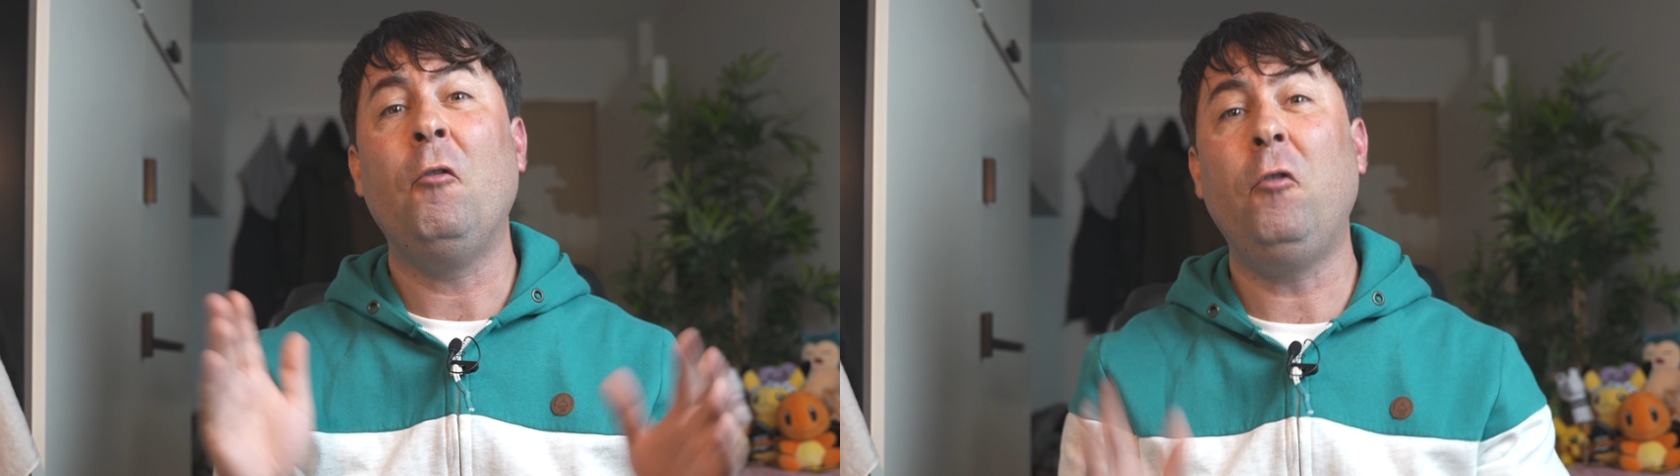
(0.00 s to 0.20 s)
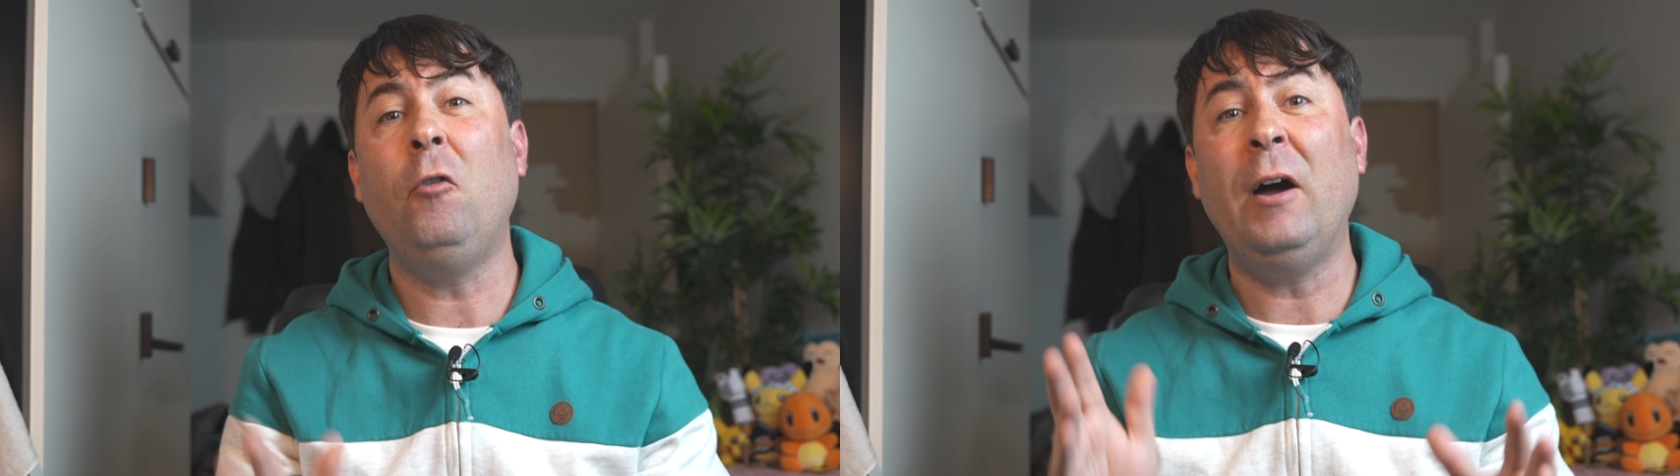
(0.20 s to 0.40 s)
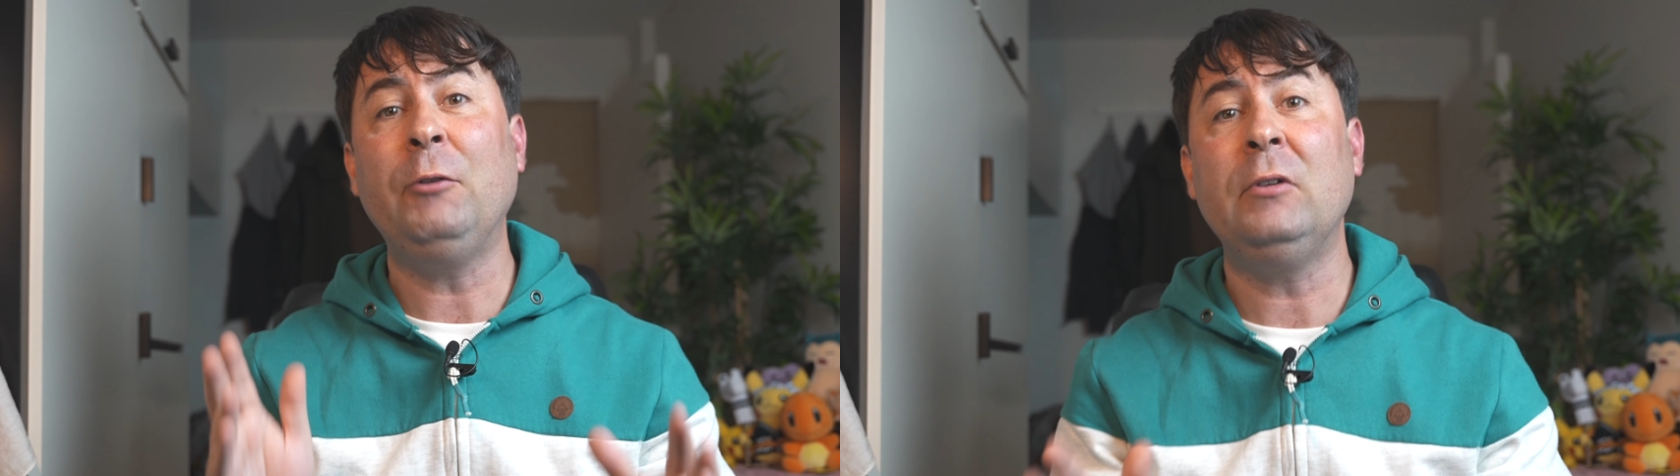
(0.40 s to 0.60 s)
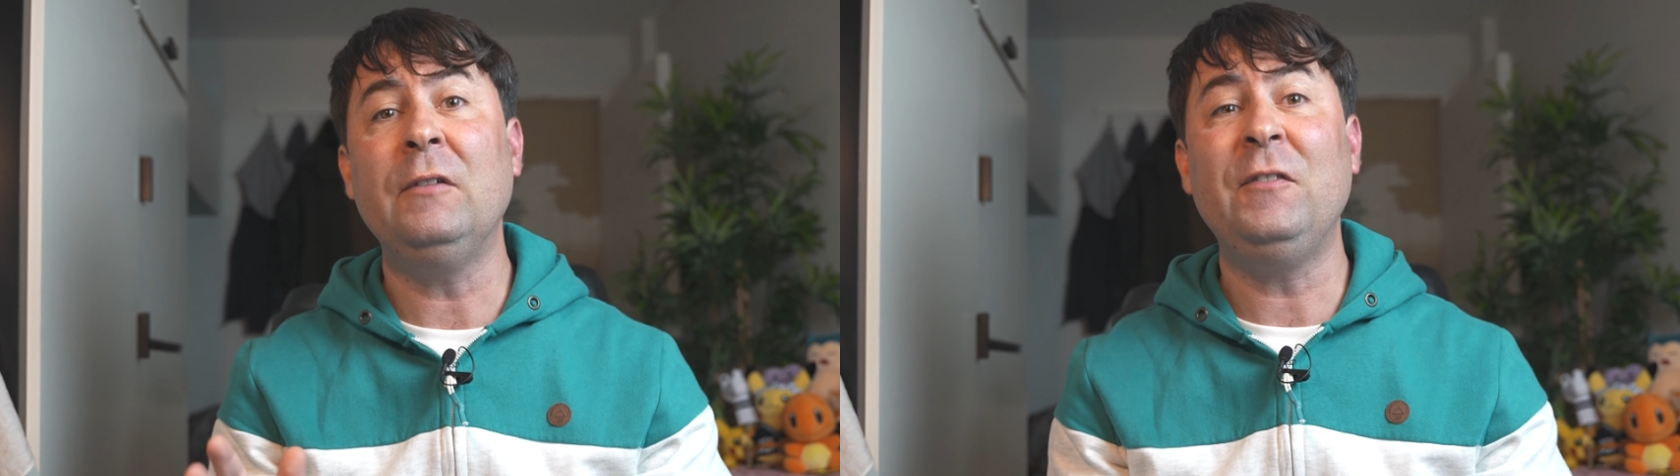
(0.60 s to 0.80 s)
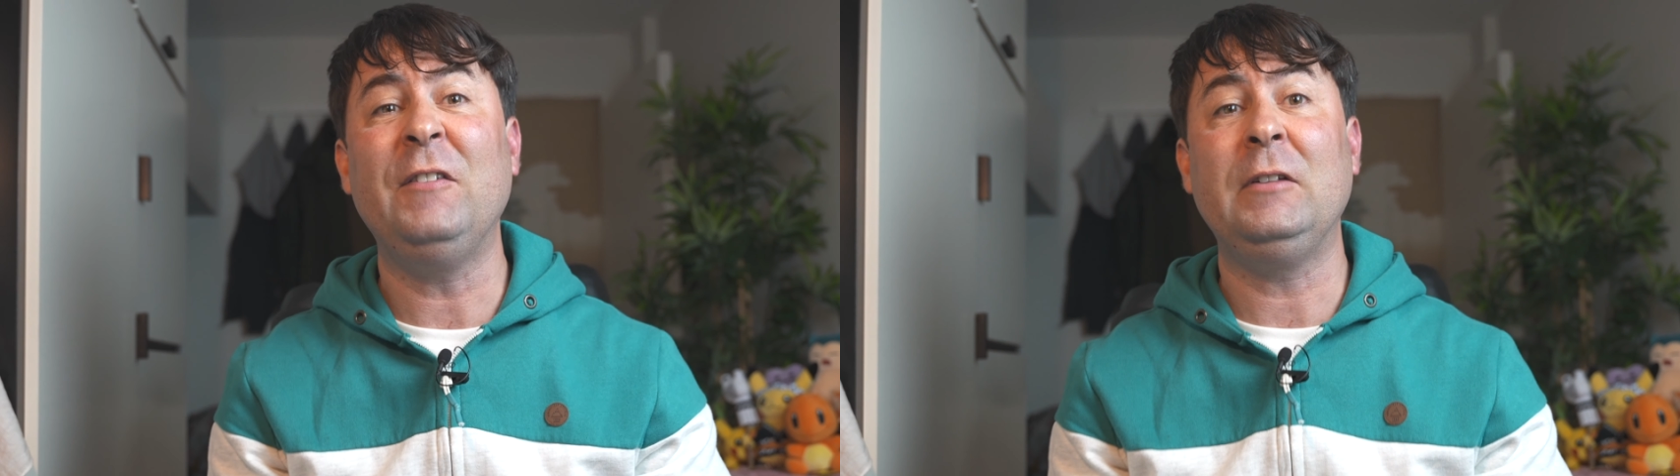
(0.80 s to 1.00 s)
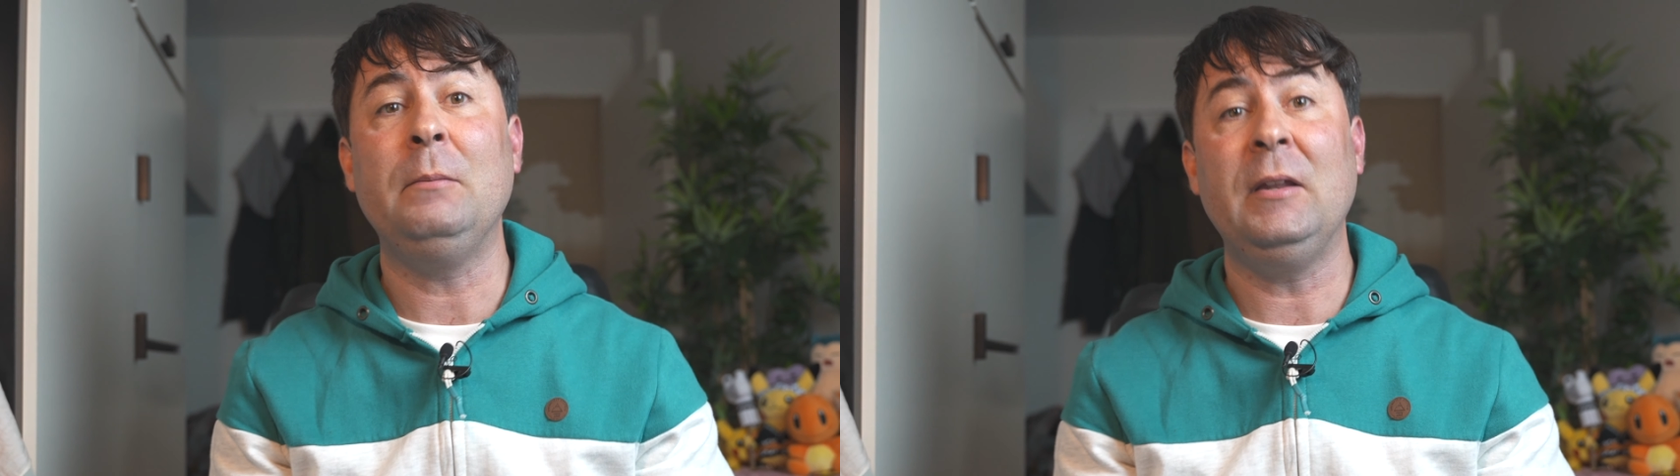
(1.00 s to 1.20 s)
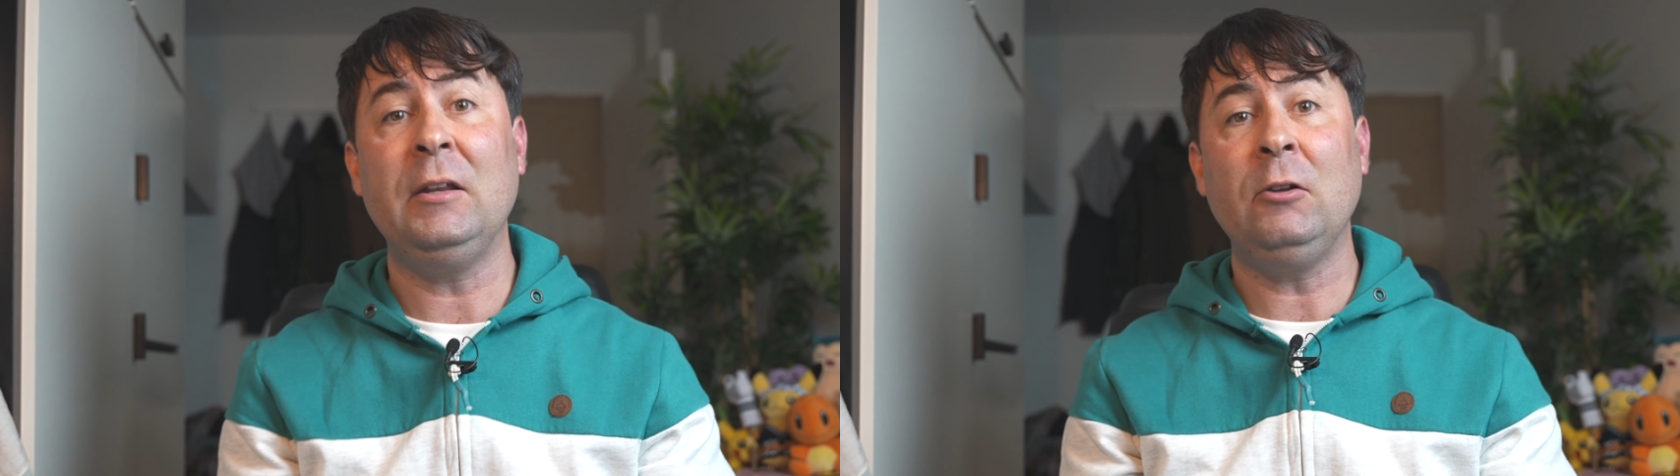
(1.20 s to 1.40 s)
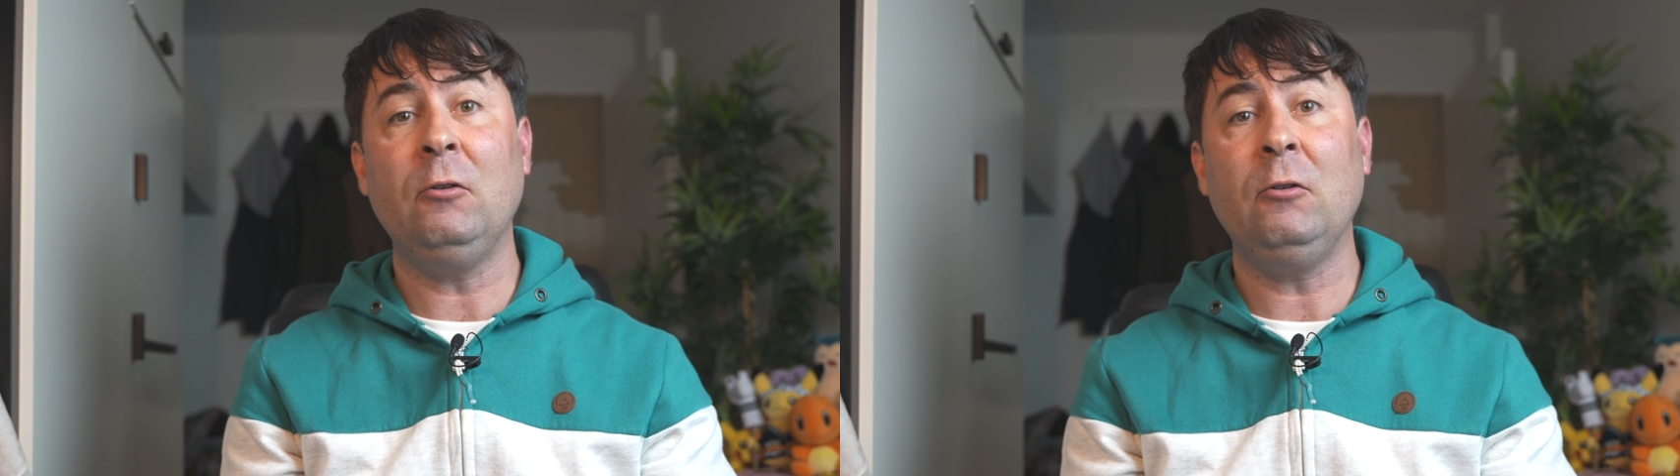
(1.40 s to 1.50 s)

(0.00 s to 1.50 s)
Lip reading: 450 million